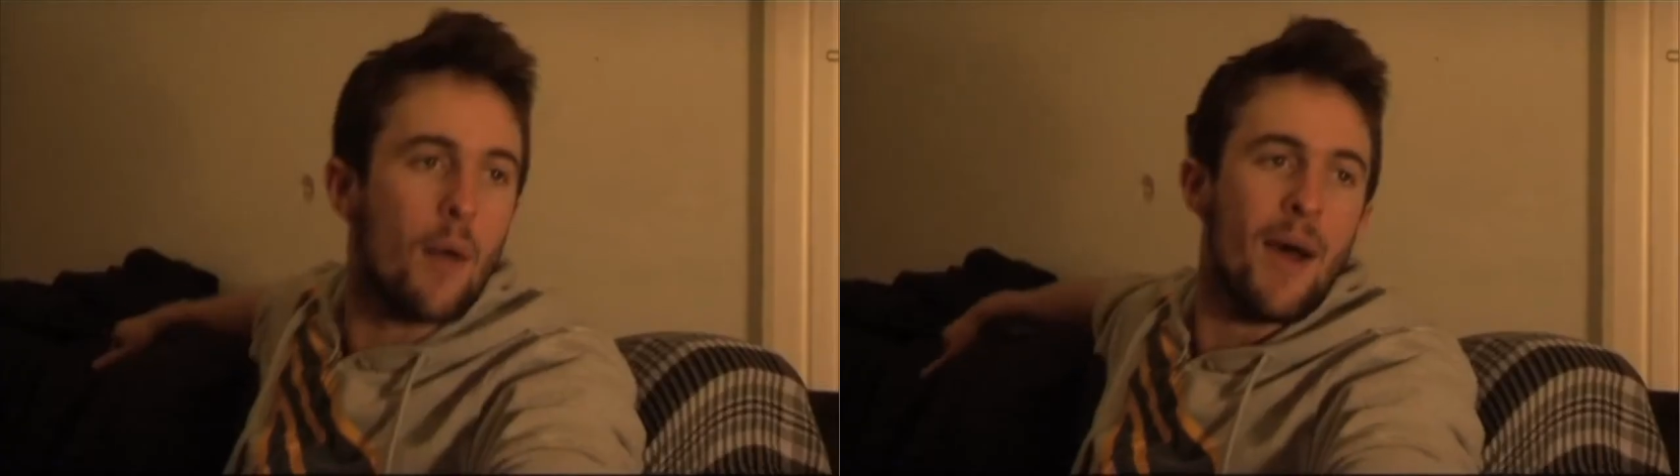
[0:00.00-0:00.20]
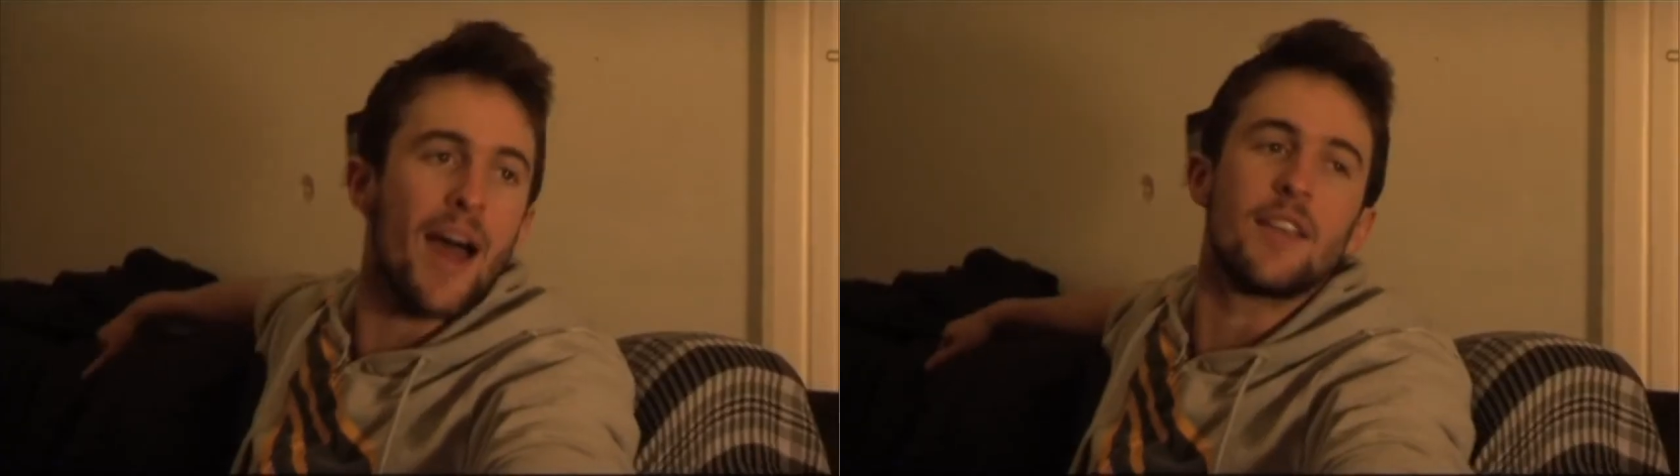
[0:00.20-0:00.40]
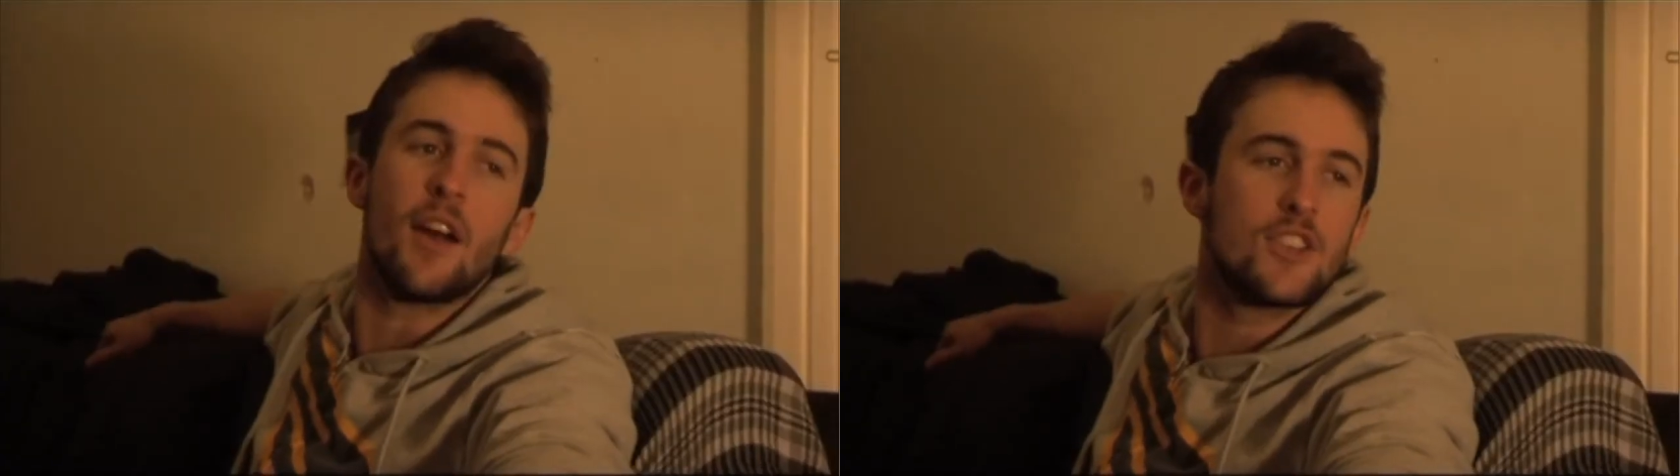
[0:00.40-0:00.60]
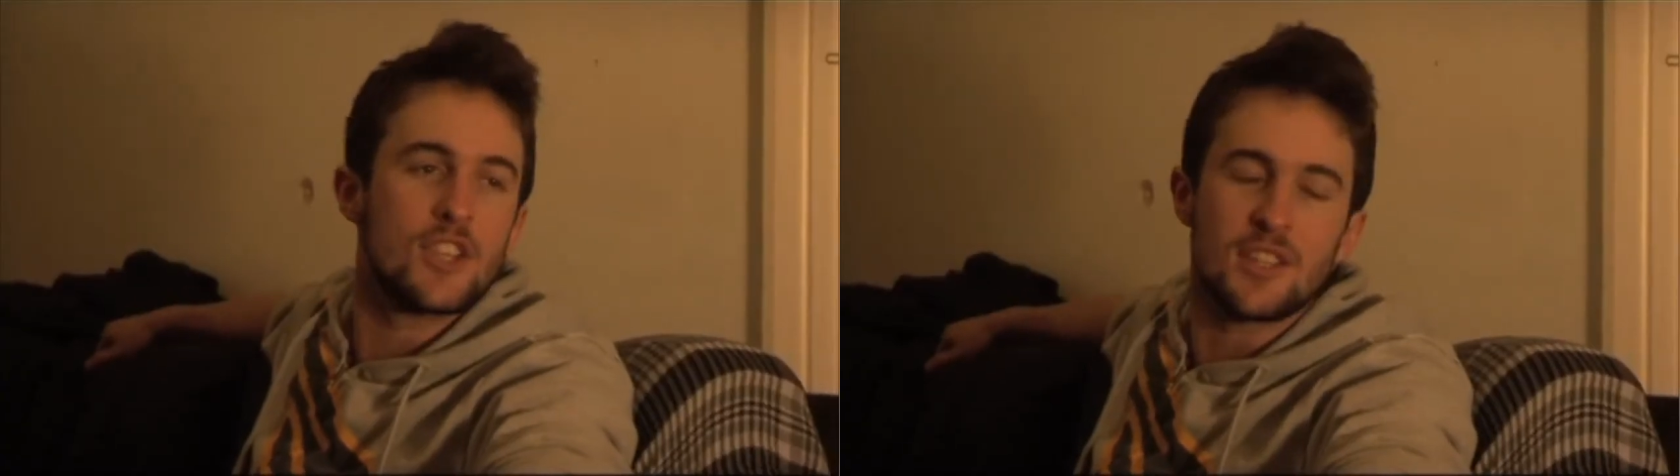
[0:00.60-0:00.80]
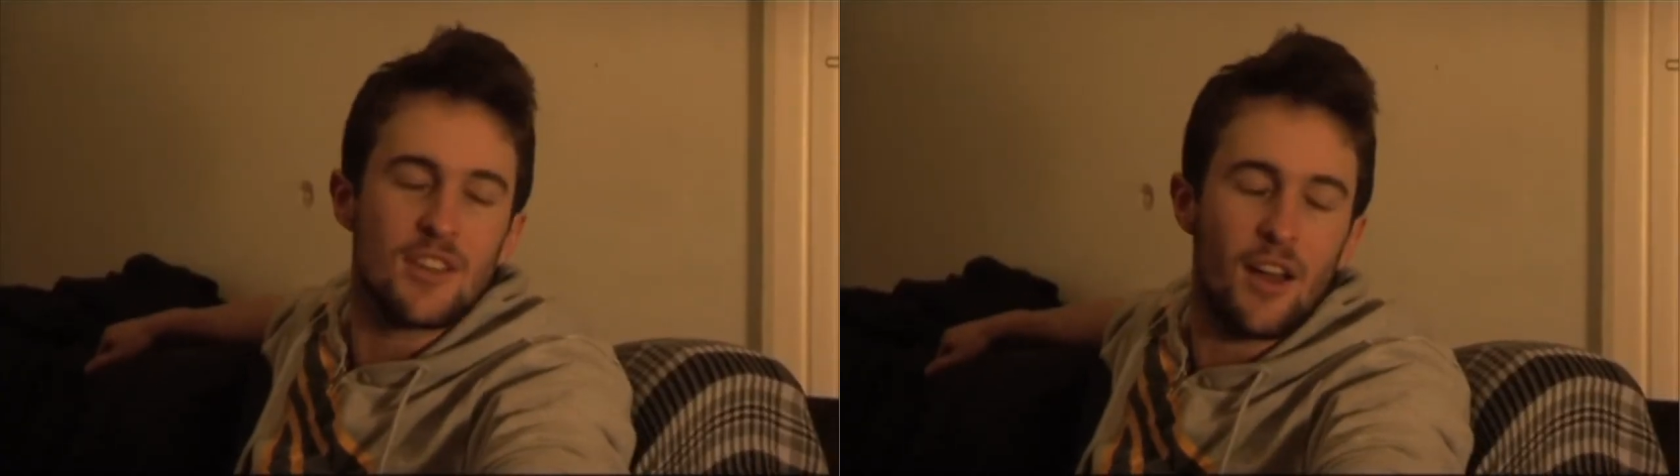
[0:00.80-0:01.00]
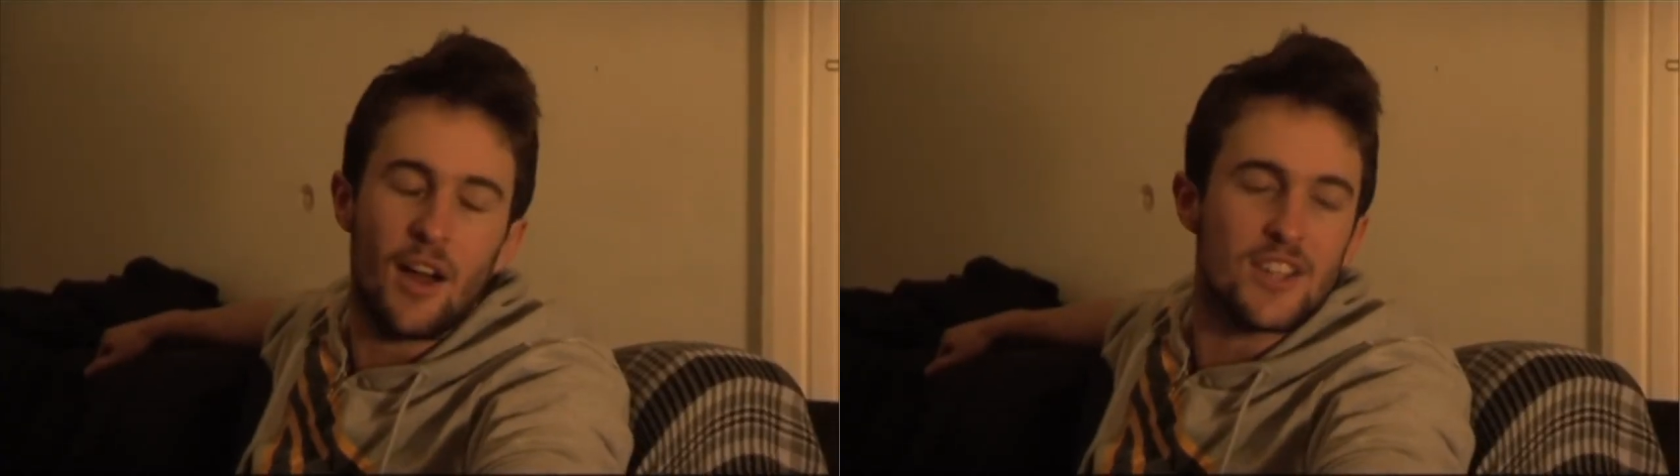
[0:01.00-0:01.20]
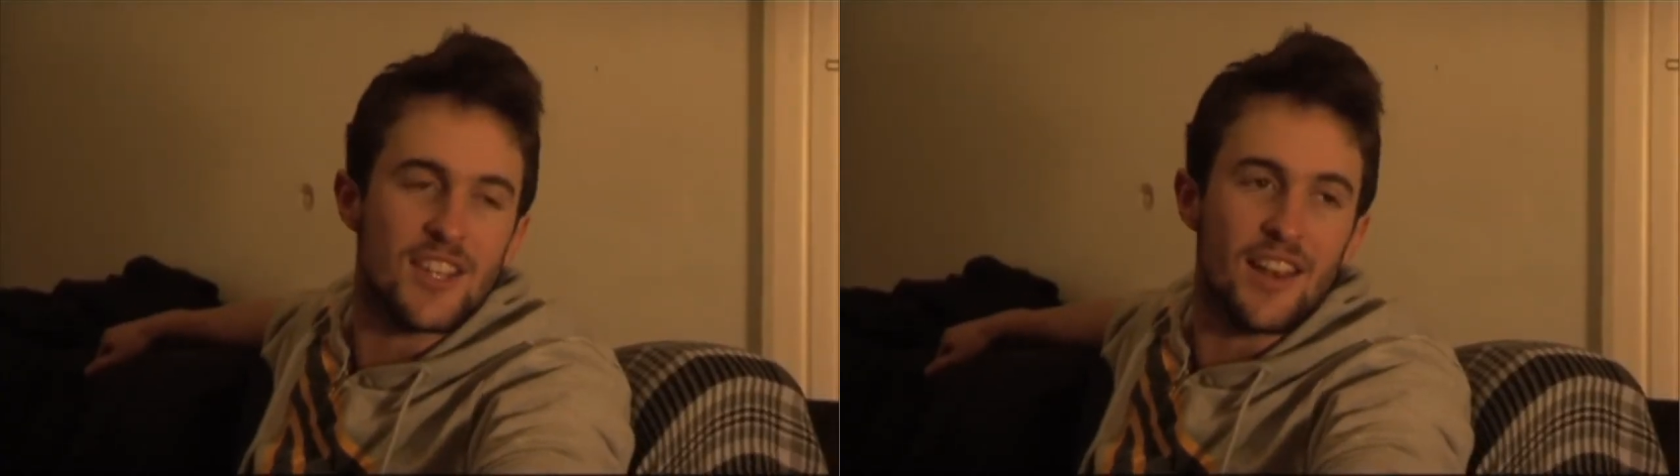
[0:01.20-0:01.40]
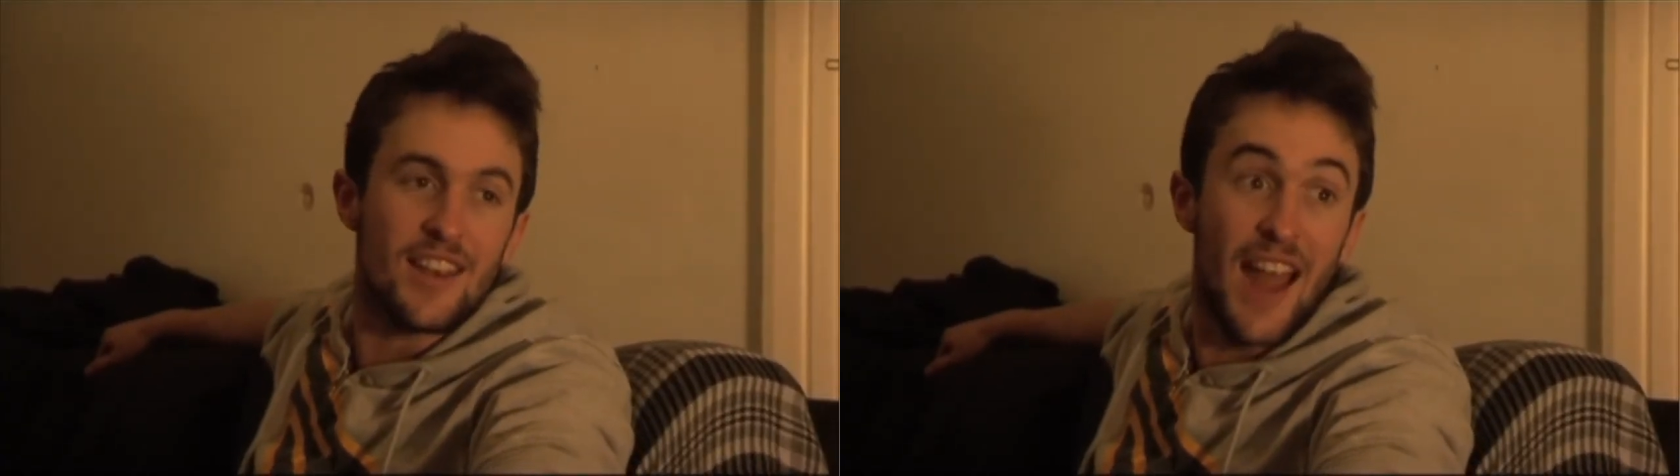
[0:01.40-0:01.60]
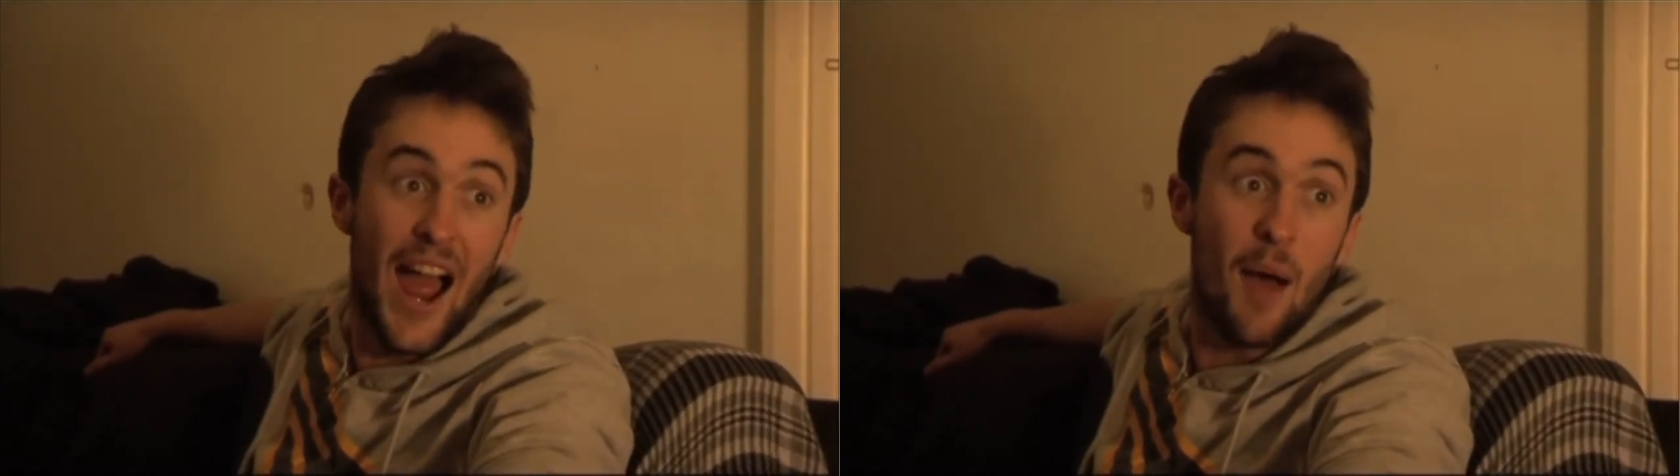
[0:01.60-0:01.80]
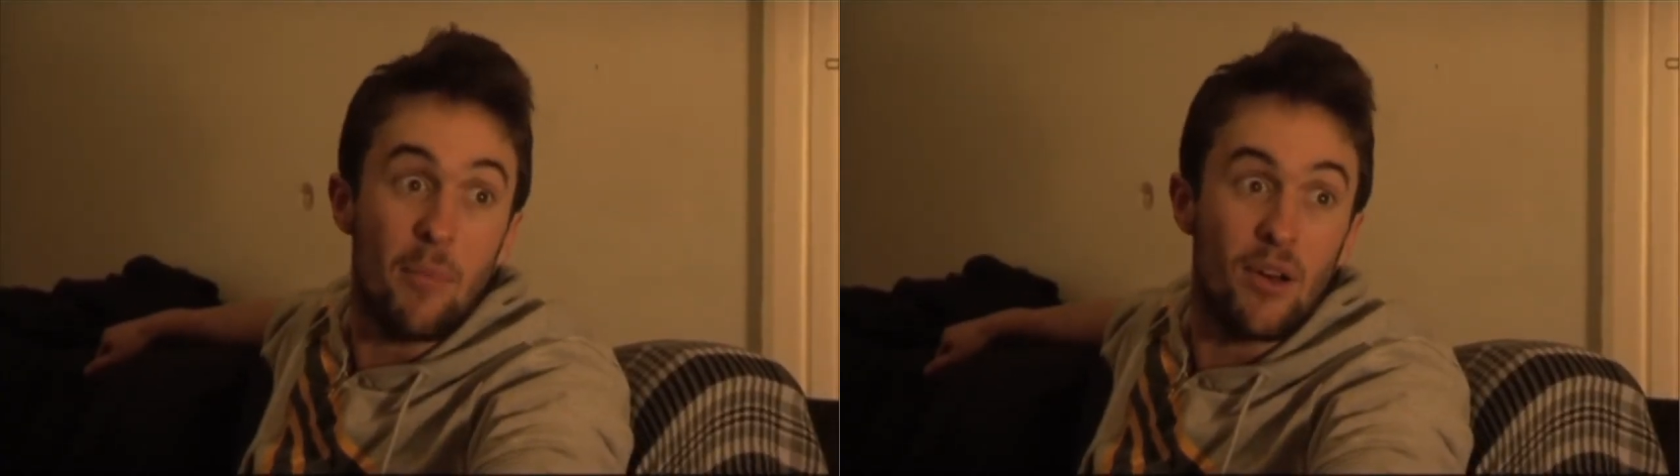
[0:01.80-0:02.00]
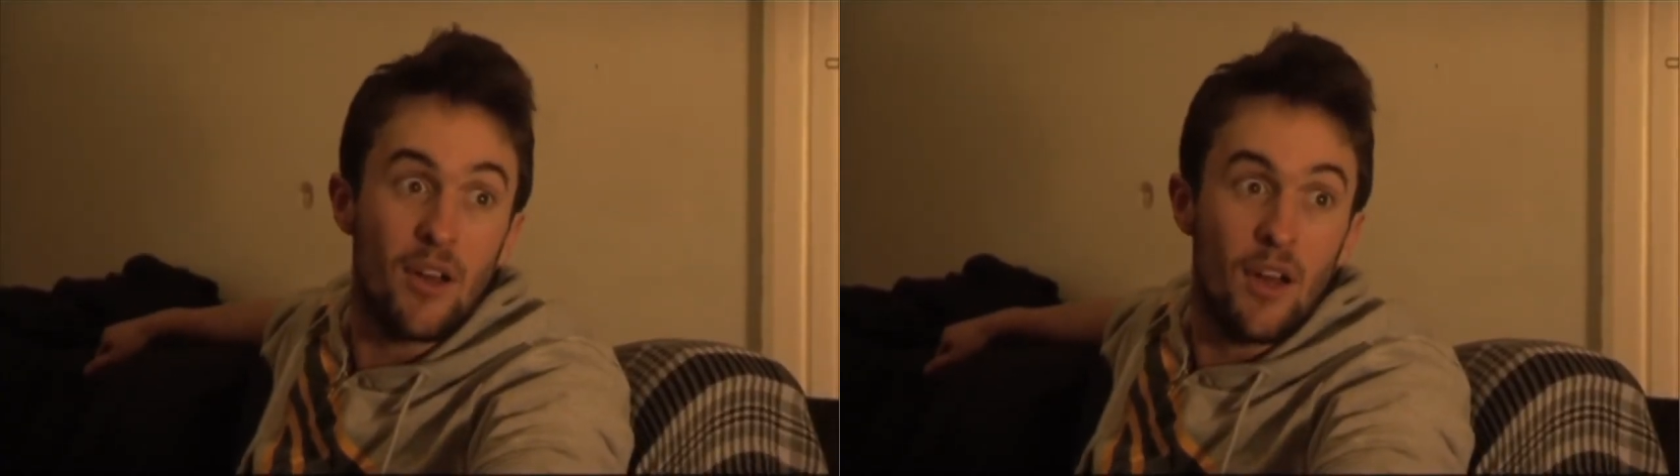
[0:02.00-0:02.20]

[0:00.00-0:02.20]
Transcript: Oh man, I just I just had a nap.